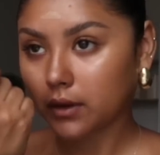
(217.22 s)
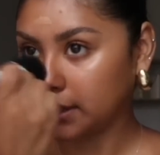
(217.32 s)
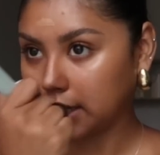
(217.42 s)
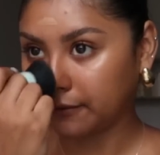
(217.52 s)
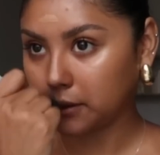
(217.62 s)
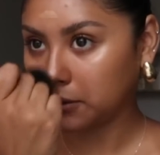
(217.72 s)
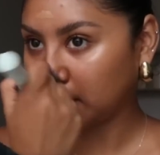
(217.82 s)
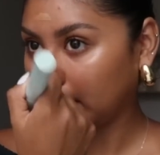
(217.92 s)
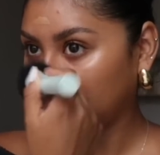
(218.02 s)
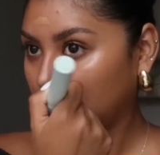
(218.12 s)
I definitely would
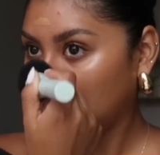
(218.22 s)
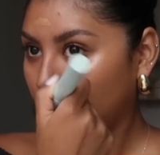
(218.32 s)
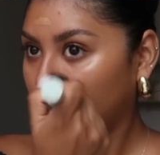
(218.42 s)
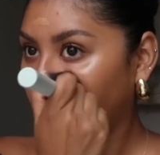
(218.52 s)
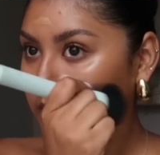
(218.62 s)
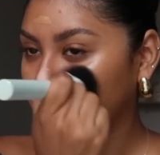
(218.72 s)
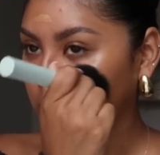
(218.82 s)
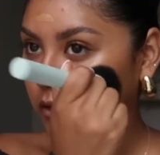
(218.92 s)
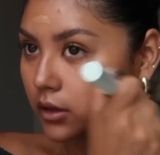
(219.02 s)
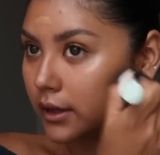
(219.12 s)
like them to
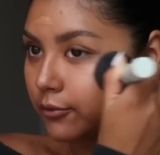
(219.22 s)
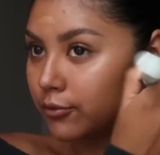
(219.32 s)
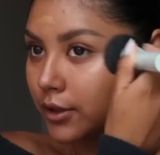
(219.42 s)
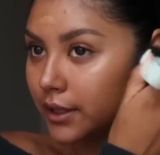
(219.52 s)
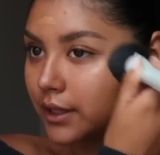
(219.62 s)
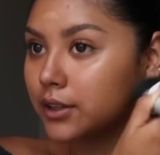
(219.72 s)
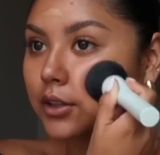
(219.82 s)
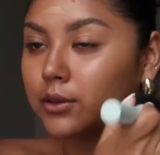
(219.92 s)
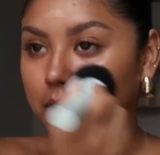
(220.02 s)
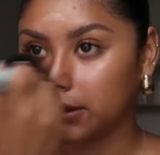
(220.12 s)
feel really
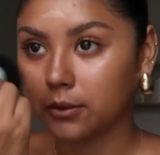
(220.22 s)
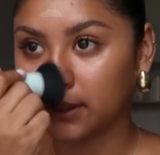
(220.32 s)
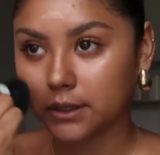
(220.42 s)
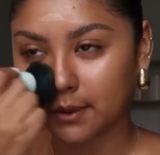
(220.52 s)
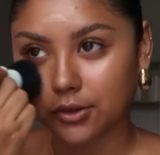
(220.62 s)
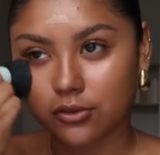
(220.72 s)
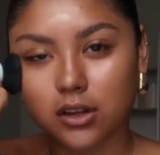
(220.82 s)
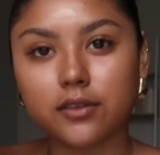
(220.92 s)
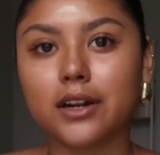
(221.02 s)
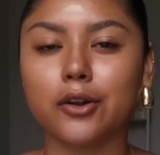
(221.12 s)
included, really special.
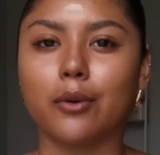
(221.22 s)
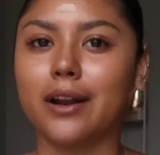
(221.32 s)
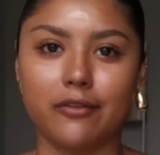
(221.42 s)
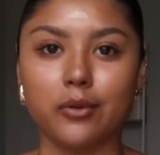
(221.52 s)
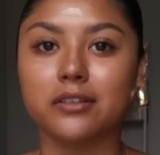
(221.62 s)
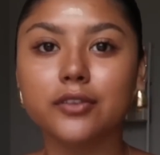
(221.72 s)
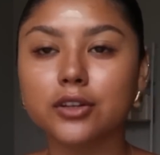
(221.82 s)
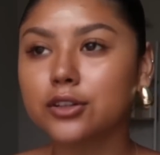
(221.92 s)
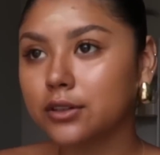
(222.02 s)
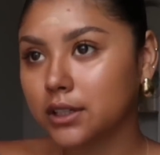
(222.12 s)
Not that I don't want everyone to feel
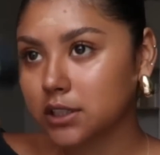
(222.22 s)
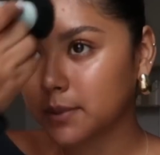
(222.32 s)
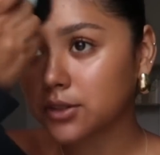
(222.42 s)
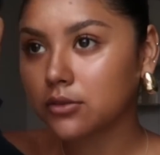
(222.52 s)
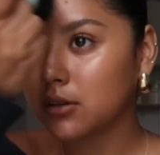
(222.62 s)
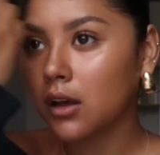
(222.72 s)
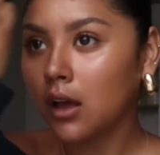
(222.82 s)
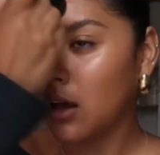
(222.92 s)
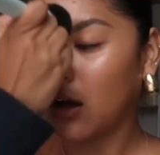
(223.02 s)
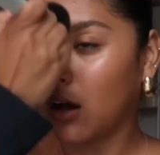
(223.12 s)
included and special,
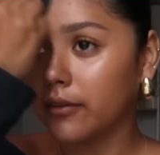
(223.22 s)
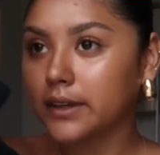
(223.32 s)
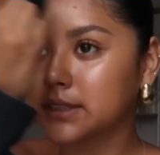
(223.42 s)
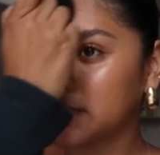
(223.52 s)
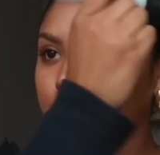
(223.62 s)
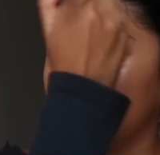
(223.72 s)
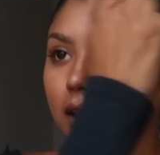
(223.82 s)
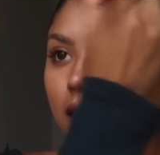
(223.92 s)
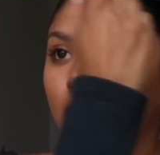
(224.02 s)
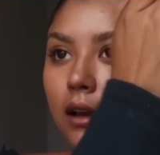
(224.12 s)
obviously,
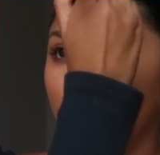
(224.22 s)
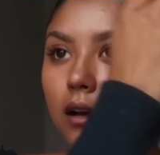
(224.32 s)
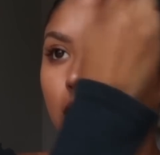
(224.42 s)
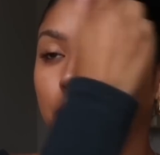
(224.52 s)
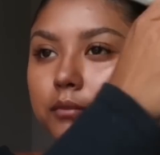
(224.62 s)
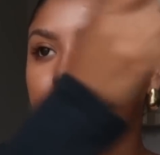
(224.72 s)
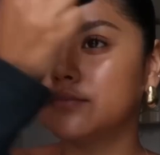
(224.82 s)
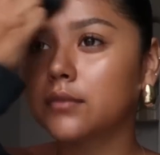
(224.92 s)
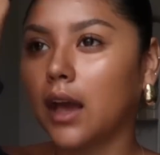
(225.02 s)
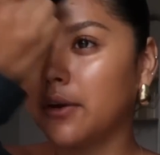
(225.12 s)
but
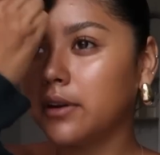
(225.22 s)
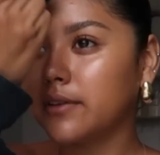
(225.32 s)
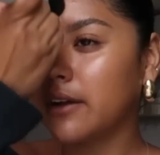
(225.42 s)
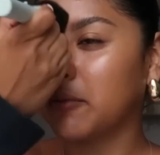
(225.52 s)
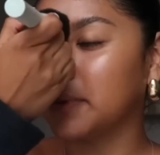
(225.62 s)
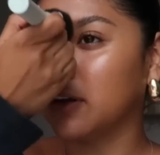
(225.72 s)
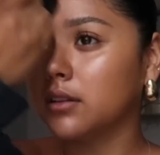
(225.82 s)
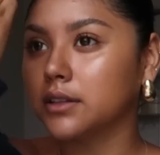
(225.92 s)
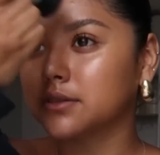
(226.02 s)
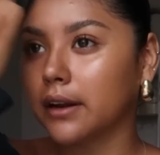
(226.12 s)
I don't even have a PR
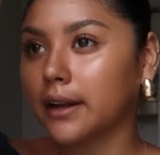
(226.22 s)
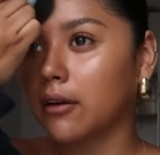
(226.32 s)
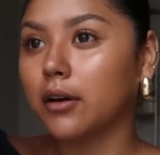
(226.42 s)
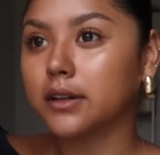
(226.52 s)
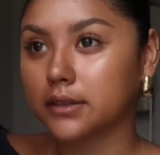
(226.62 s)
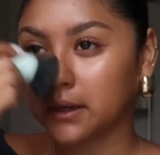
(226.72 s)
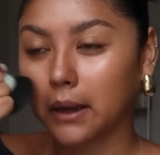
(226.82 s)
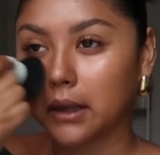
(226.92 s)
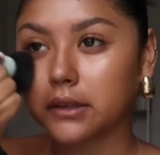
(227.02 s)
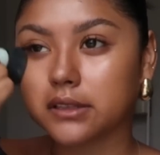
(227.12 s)
list right now, honestly,
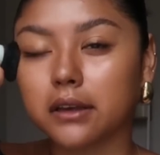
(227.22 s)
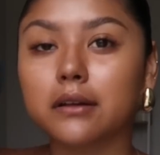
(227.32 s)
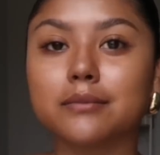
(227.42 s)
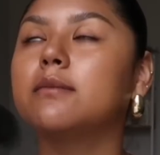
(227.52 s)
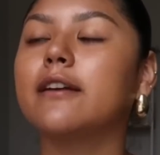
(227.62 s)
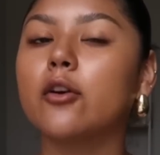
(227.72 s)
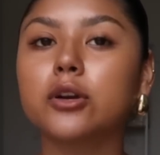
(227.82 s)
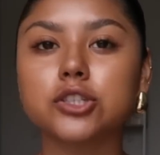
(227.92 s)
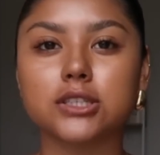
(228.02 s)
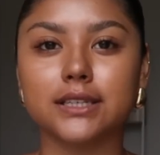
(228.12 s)
guys. Like, my
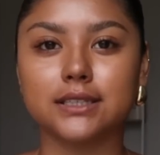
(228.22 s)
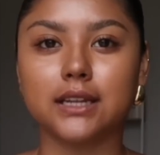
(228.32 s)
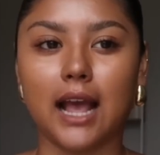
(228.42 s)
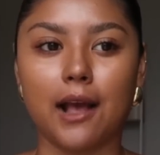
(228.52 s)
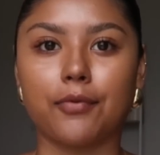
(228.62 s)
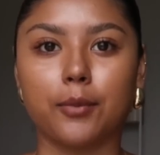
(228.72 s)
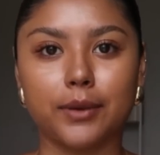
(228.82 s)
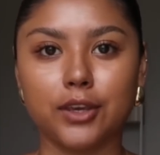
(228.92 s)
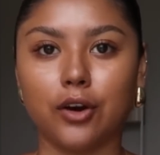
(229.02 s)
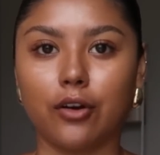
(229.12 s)
focus just isn't at the
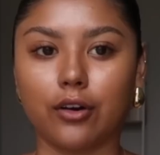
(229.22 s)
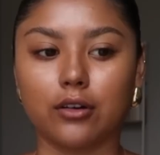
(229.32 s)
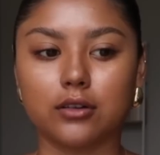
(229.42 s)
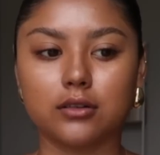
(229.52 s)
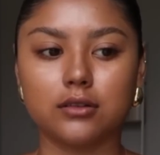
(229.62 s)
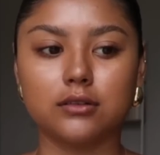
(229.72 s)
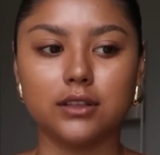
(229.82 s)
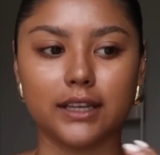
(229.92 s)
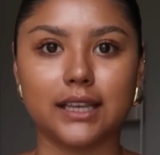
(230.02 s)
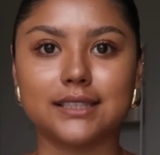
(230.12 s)
PR
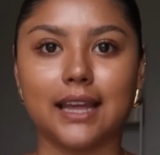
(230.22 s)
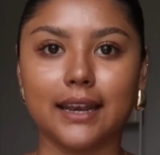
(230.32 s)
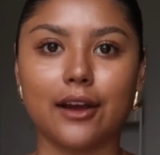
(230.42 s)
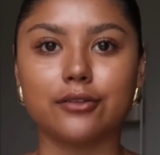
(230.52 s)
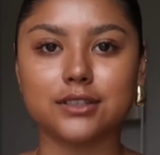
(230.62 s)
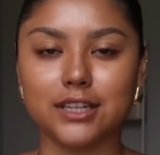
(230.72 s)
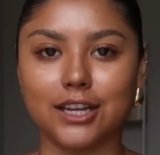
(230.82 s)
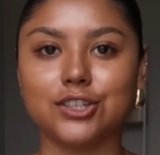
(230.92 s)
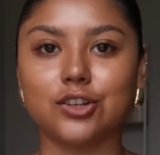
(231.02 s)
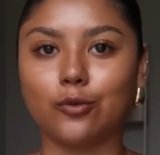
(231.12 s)
like send out
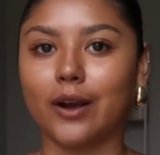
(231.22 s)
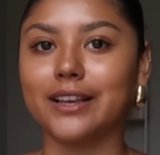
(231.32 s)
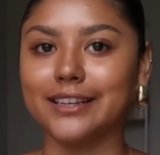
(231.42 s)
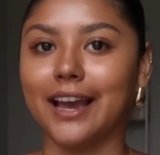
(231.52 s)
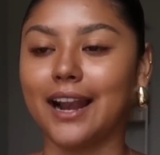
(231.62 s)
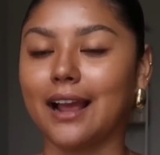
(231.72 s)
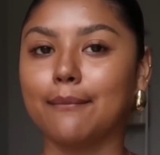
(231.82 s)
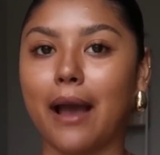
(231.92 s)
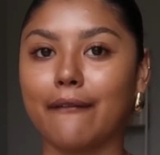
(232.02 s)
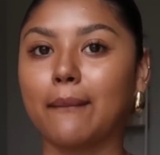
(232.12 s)
stage quite yet. I'm
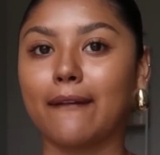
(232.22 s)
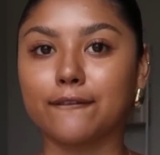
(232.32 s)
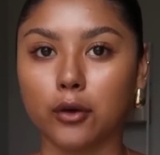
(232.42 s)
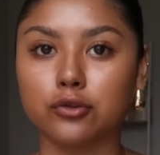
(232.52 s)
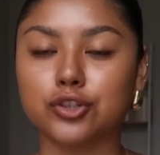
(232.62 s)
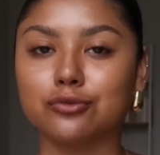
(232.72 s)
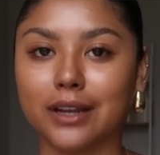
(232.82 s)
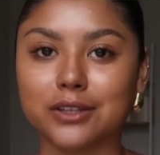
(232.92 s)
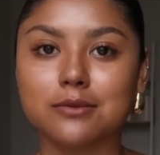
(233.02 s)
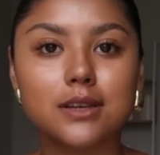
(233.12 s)
having my photo shoot
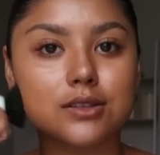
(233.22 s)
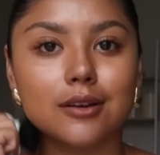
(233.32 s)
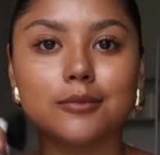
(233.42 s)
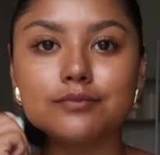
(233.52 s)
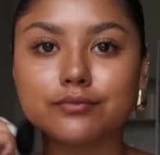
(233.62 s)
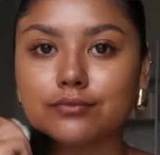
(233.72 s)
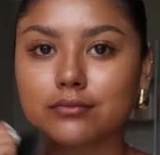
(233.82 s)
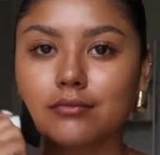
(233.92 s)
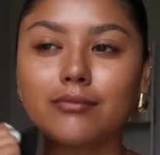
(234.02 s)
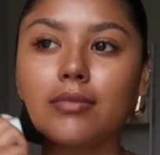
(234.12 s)
next week, so
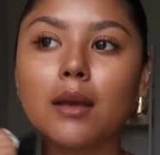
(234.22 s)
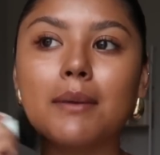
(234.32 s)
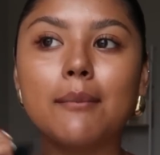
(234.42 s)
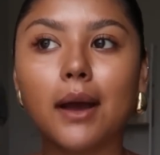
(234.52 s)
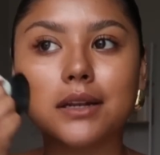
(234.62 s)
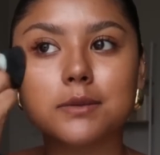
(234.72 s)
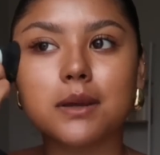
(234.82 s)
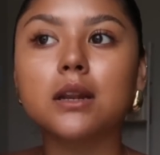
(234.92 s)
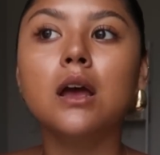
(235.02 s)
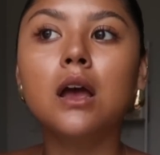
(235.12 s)
my mind has
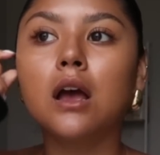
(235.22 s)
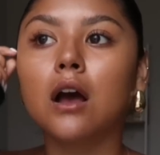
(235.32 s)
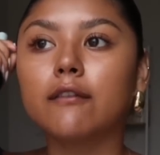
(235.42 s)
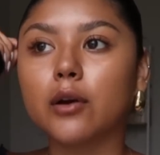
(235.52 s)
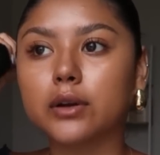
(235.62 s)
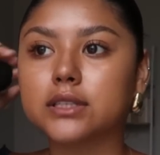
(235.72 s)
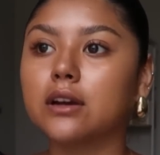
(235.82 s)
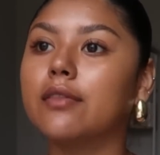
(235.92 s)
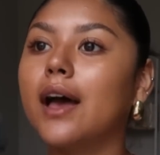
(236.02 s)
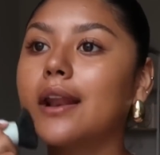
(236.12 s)
been focusing
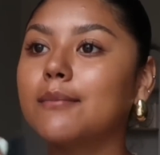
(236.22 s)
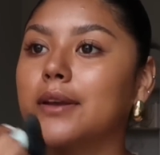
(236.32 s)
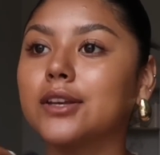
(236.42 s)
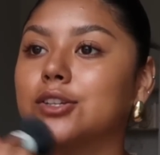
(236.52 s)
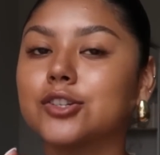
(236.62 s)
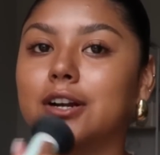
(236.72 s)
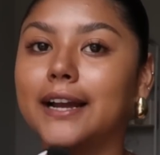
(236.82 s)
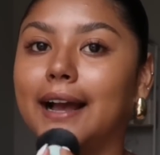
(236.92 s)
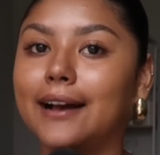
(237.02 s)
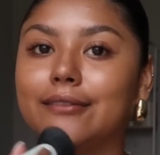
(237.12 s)
on that and making sure I
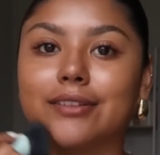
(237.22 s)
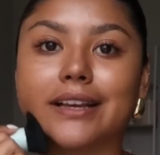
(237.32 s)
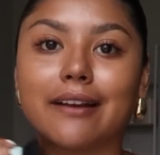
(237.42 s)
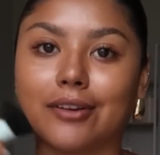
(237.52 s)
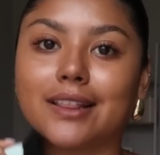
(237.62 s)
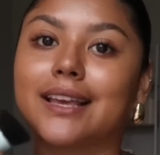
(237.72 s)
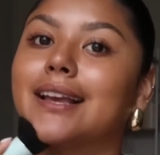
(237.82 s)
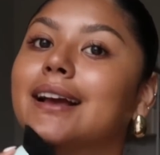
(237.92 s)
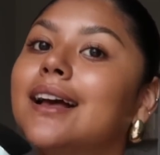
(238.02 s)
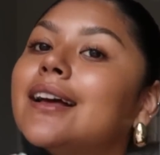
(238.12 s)
have like
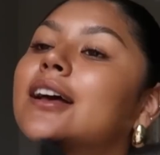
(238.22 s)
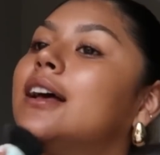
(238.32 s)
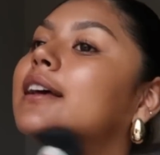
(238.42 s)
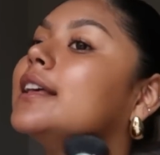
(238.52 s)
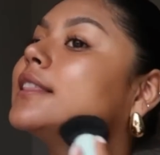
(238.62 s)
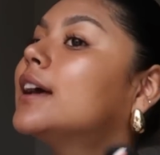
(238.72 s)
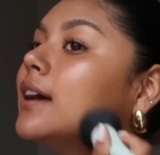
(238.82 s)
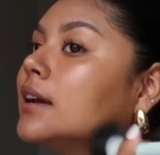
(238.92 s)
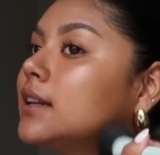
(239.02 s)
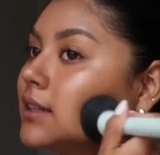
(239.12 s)
everything in
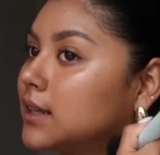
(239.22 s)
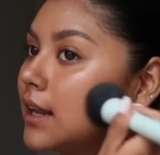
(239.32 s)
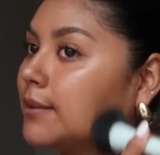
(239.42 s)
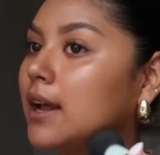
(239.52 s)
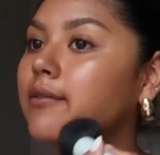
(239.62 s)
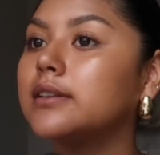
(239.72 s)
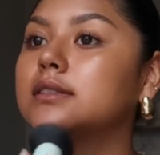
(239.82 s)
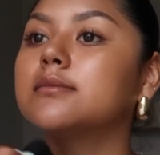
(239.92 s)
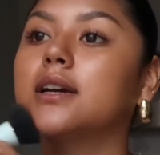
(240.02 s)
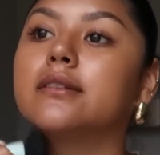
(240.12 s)
line. And then I've been having
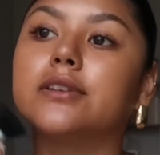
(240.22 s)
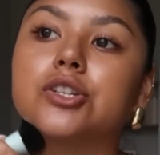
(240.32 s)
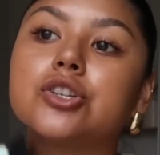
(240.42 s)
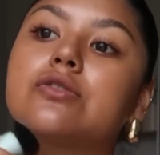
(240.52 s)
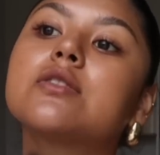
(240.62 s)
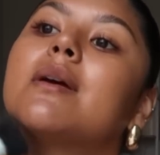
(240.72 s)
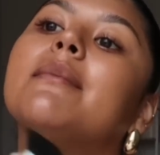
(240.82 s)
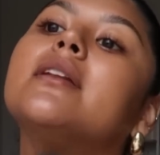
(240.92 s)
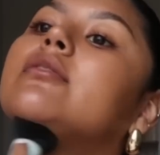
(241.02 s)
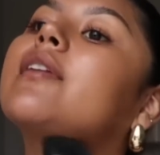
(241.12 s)
some kind of issues with my
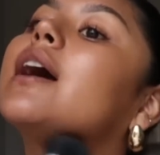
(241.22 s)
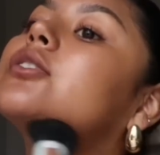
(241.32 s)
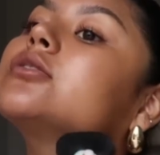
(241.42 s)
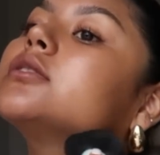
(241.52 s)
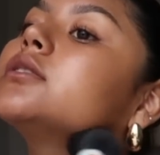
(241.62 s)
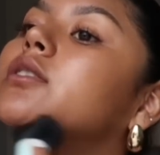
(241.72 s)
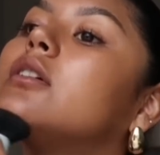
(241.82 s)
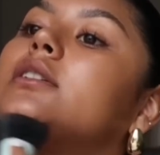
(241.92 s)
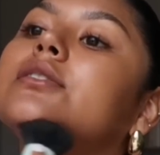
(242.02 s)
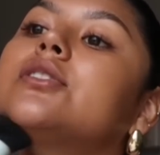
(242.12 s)
manufacturers,
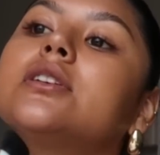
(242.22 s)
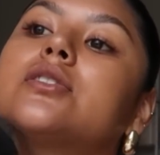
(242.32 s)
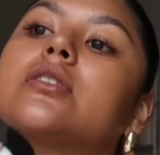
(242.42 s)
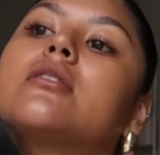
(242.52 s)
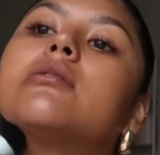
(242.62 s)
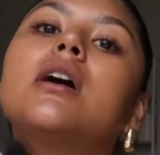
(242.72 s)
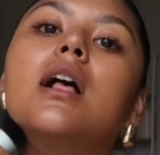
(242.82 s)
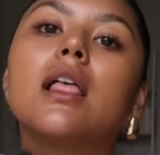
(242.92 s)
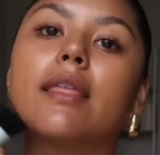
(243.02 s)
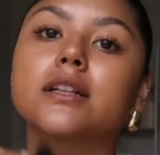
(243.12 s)
honestly, so
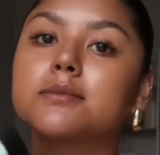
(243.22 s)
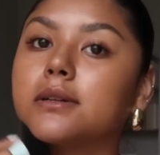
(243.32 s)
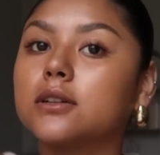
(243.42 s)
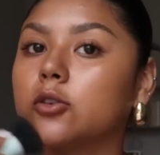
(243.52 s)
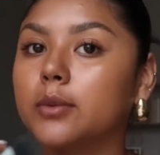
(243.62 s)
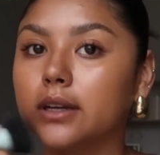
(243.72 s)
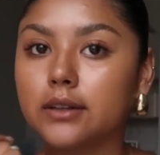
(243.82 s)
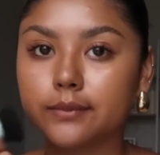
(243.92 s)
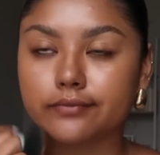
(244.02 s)
that's been a little bit